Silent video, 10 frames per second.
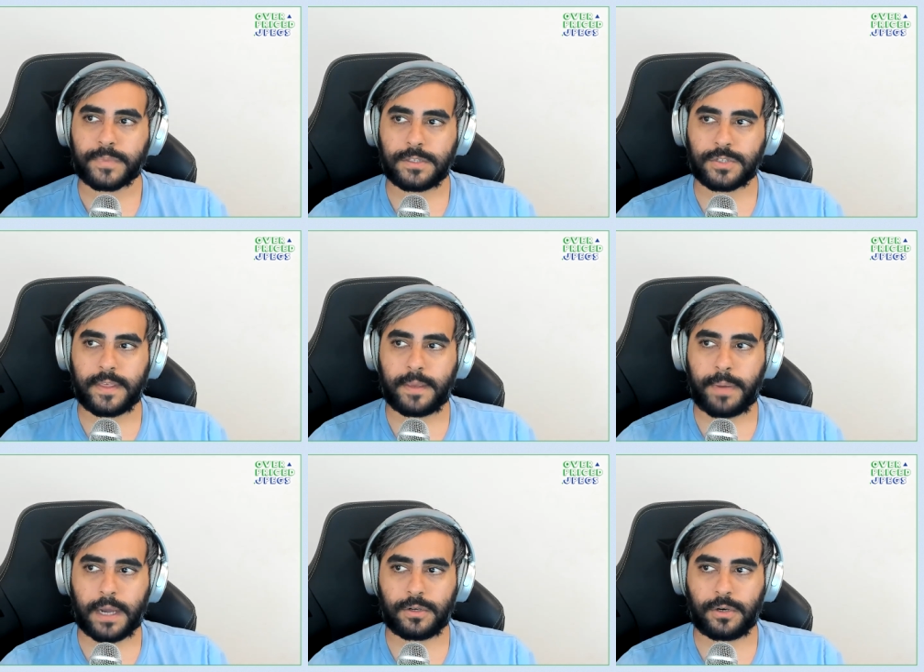So their
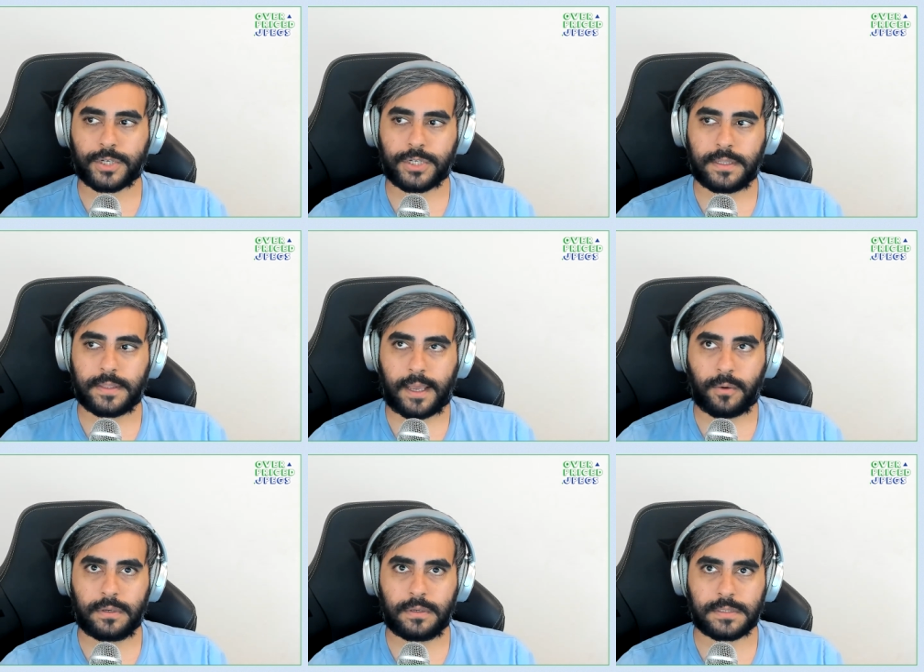bucket auction
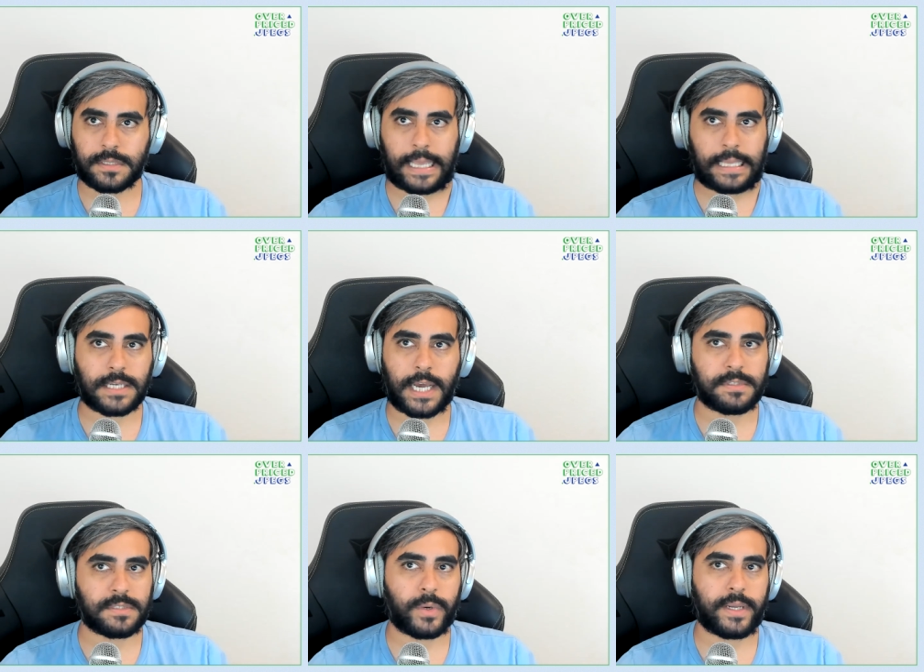that was again
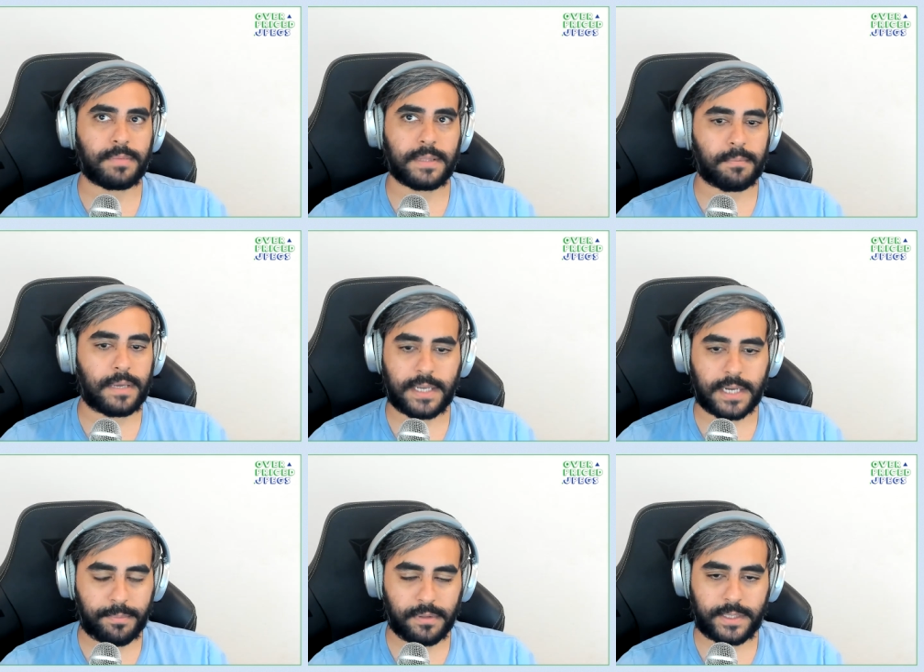time is weird, but like maybe a
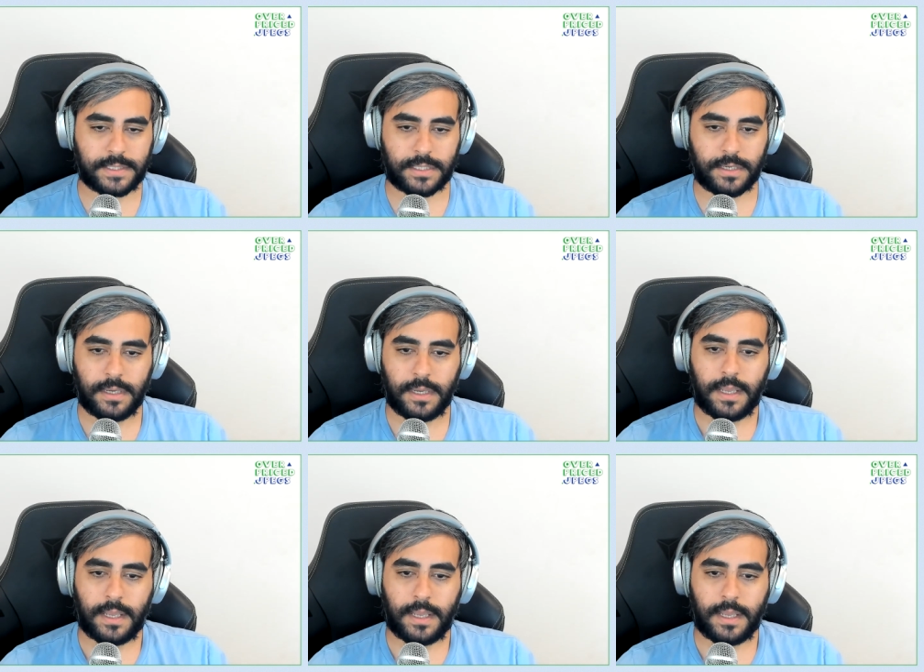couple of weeks ago,